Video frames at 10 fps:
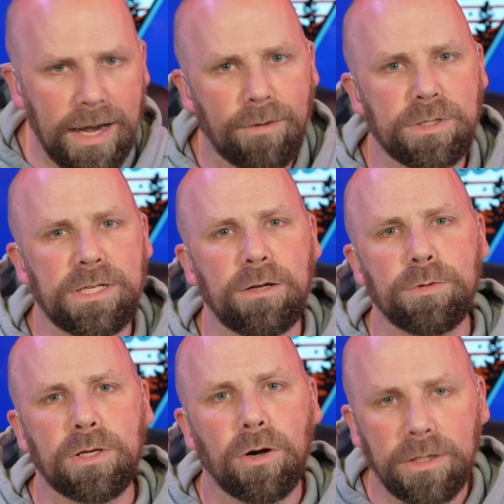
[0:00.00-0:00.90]
Now we're seeing it
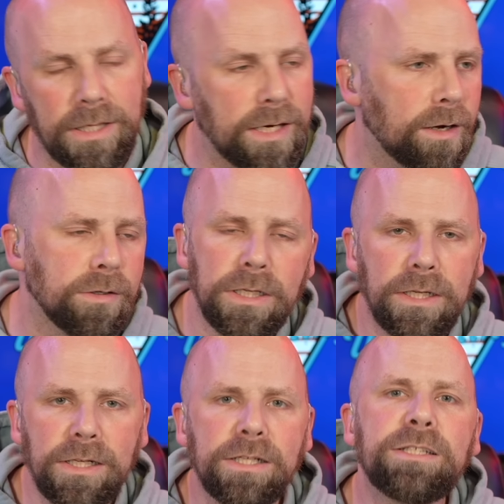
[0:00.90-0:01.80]
with Carlito.
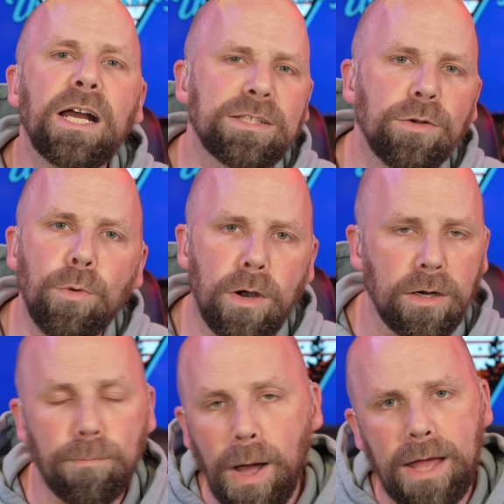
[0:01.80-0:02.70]
Doesn't work.
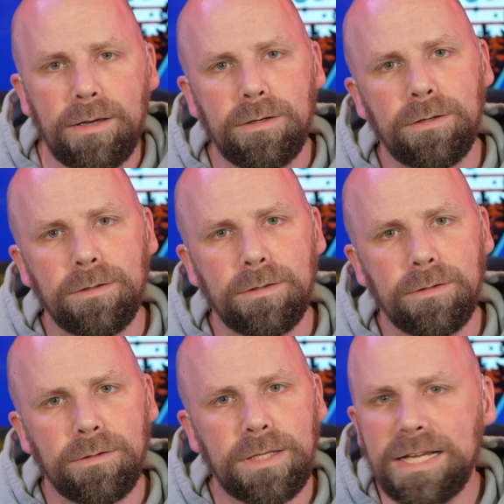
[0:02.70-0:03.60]
But
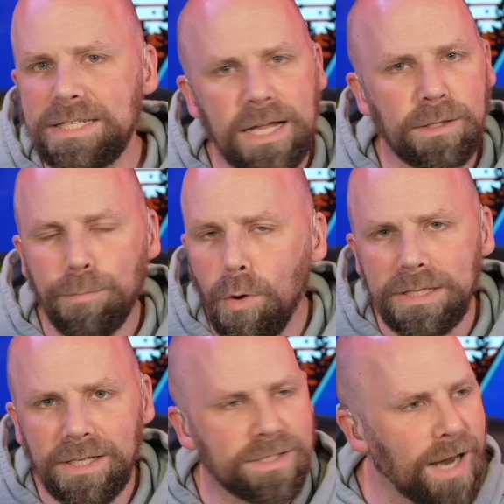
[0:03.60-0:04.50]
that's not the point.
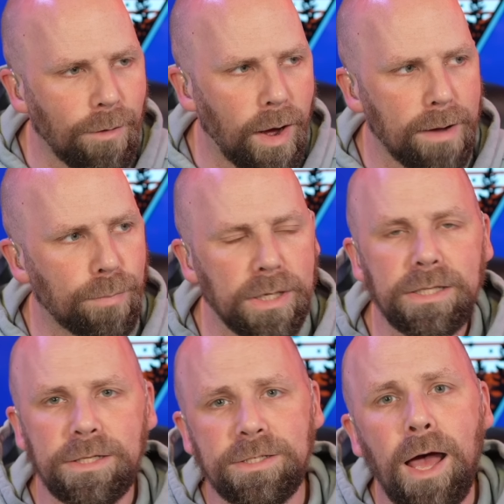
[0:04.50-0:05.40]
That's not why I'm bringing
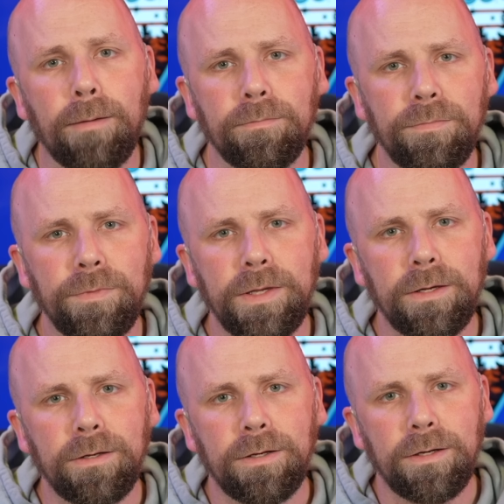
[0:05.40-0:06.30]
this up.
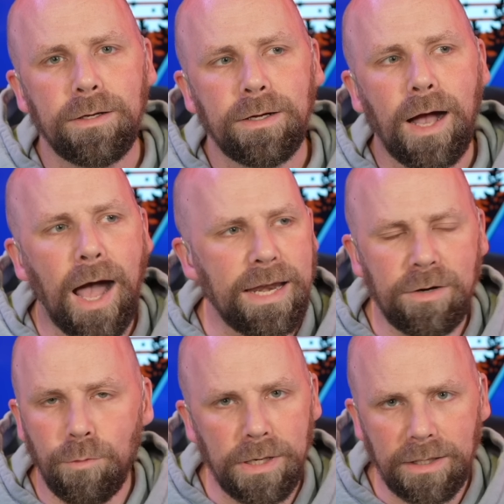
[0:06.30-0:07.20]
I
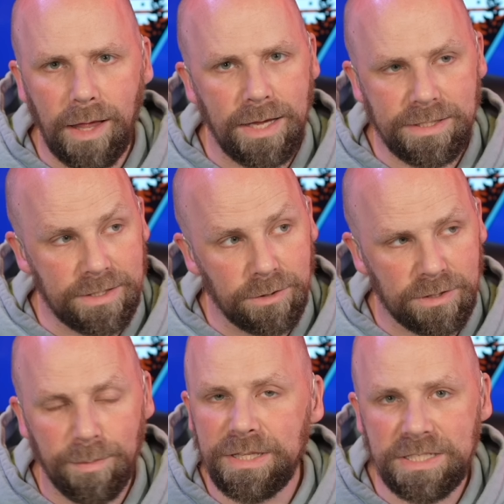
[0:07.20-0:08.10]
didn't realize until
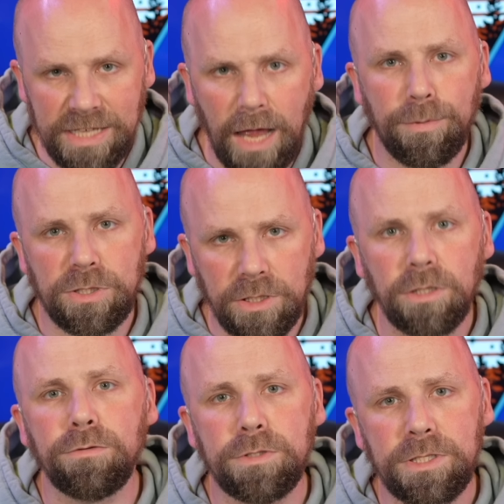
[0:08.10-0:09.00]
some of the cyber
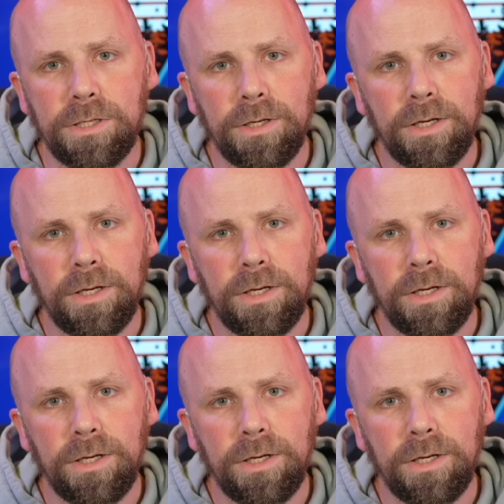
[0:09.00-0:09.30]
sleuths